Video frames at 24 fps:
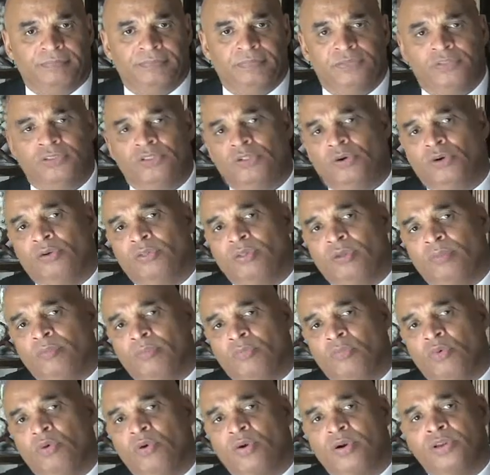So
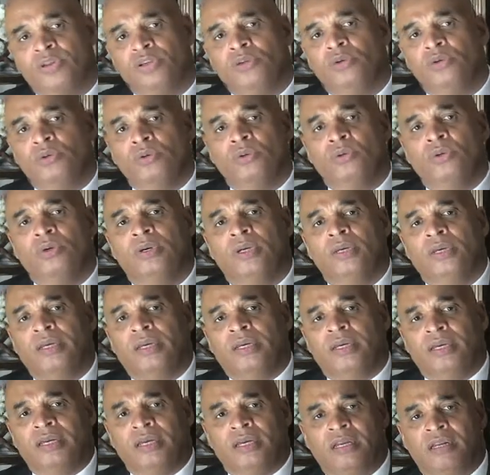the more you
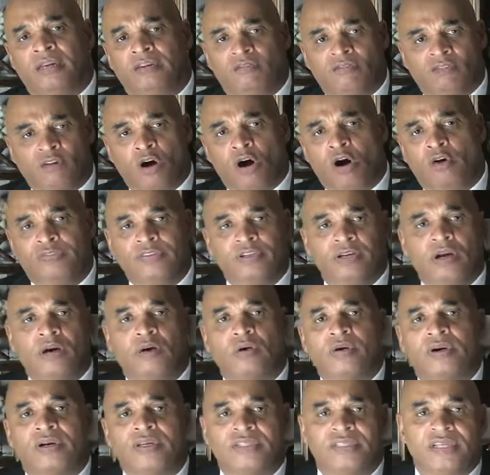get involved in our
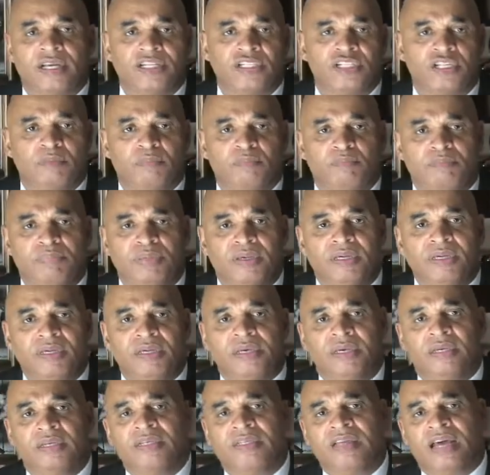organization, be
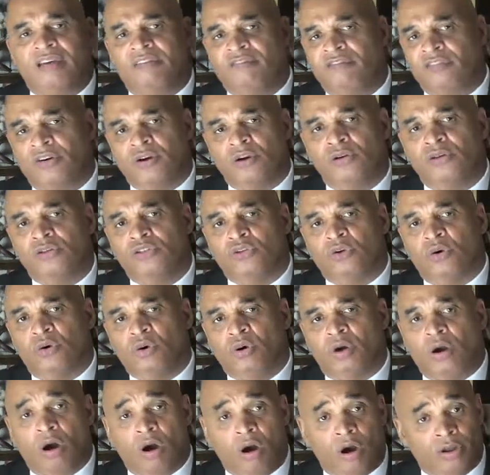it diverse
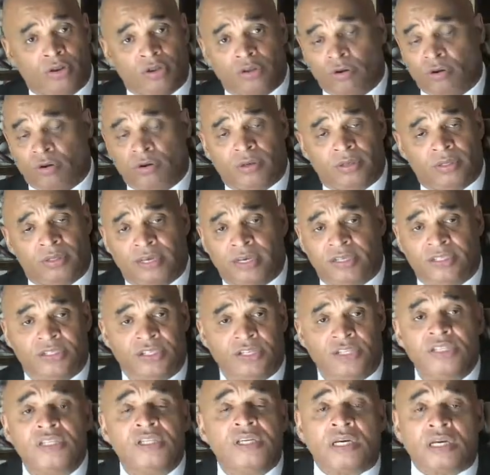or on your
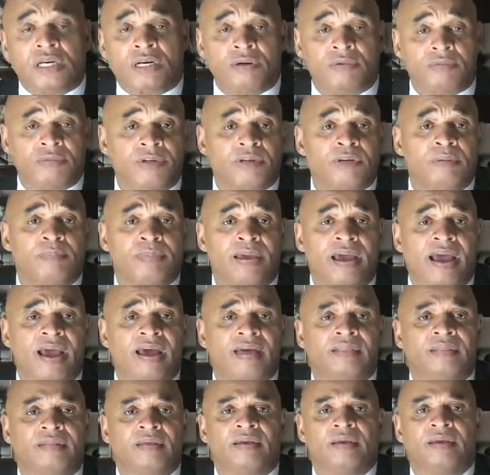existing career path,